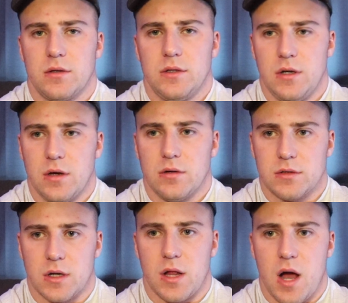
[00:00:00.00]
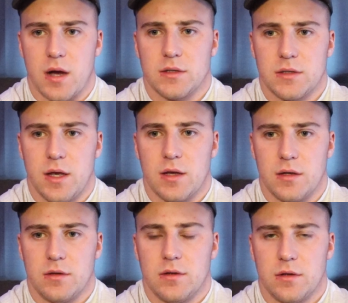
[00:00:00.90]
She knows the clock is
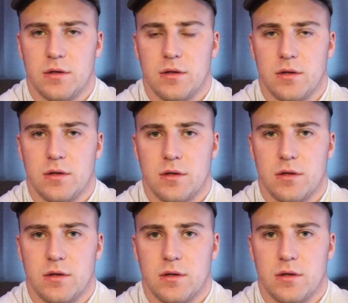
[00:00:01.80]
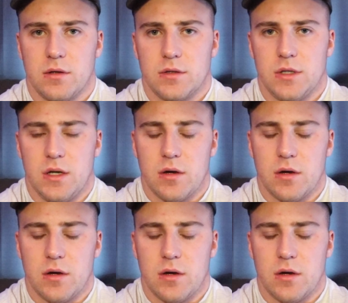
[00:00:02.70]
ticking. She